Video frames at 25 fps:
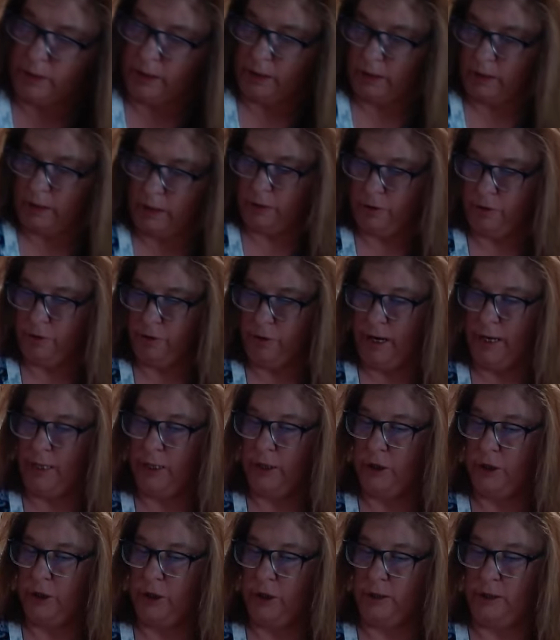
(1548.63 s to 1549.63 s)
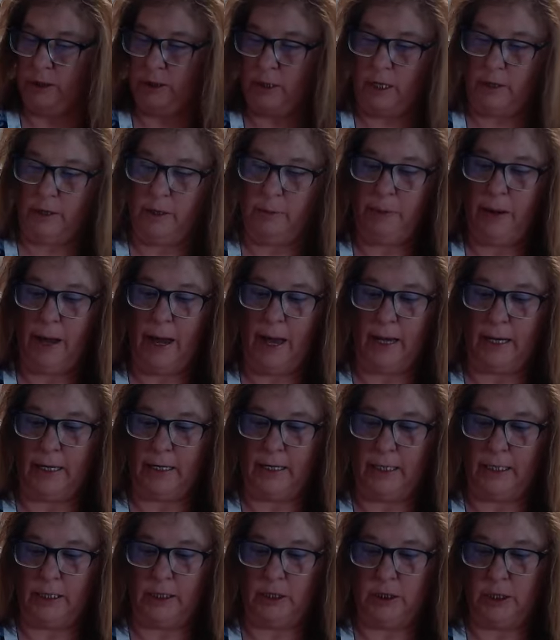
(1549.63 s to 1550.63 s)
directions on the
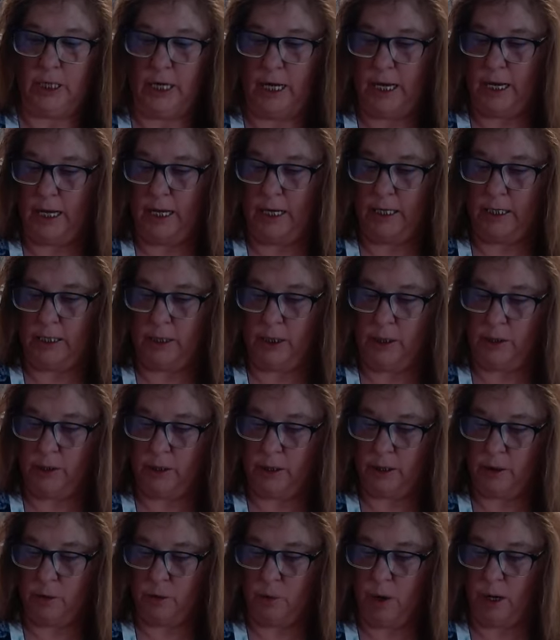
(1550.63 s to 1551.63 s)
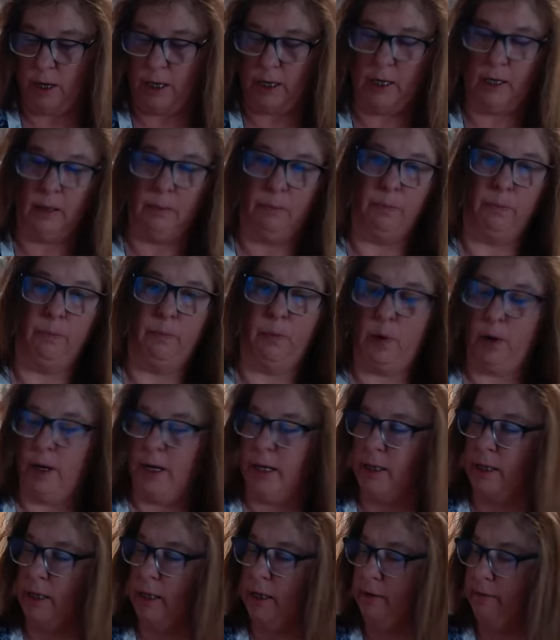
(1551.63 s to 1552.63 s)
package, and you're going to want to boil
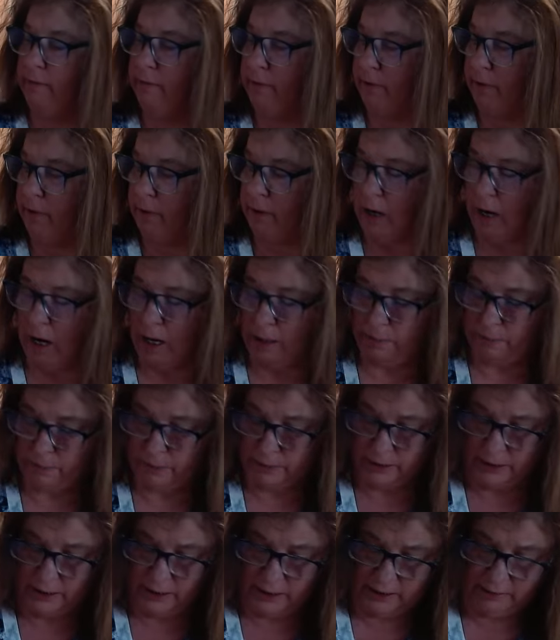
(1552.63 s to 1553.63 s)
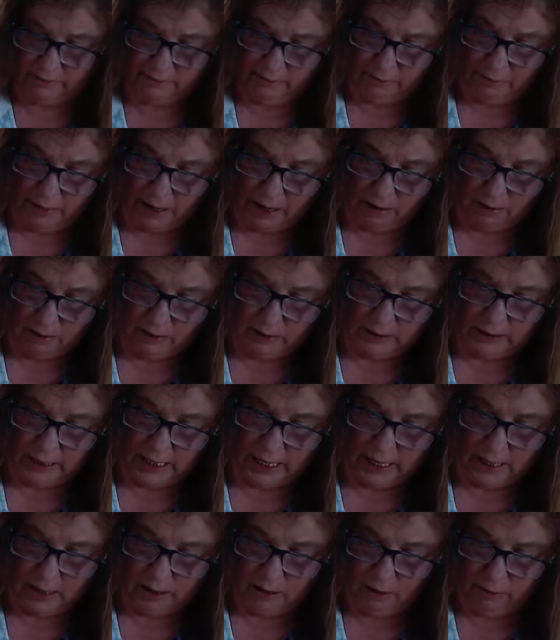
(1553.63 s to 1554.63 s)
it for, I believe, about
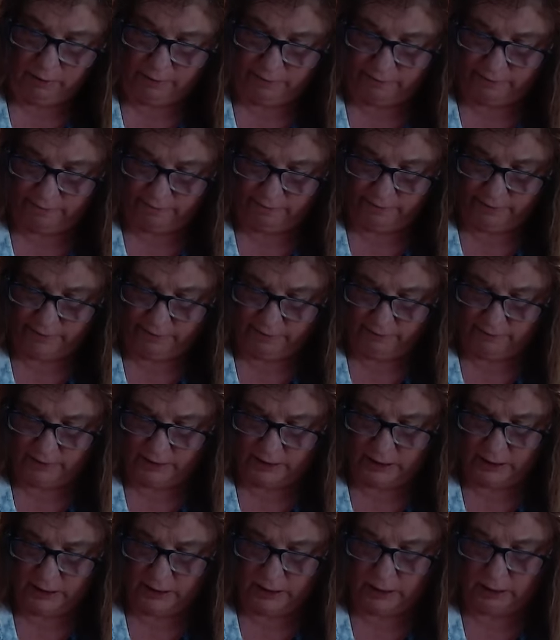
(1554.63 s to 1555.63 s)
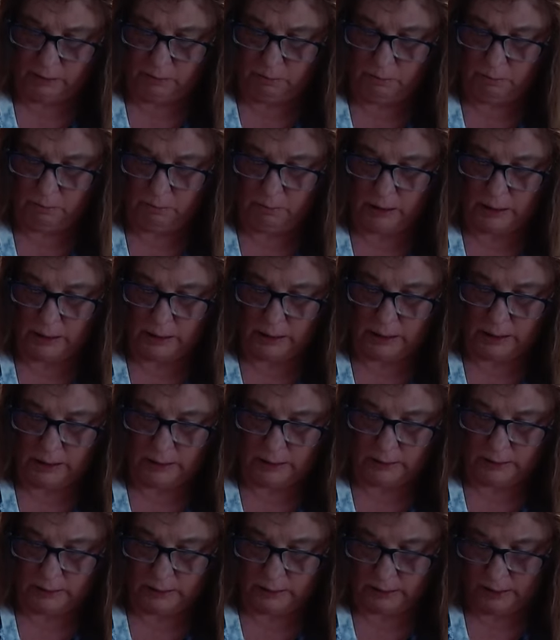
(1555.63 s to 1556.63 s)
10 or 15
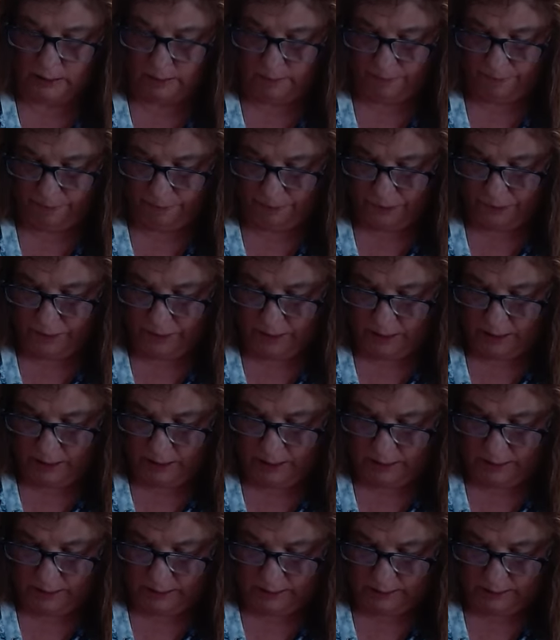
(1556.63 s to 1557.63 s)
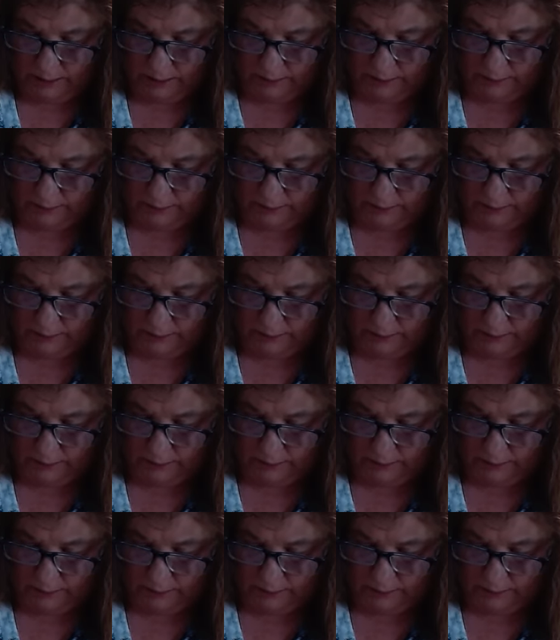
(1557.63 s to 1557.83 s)
minutes. Let's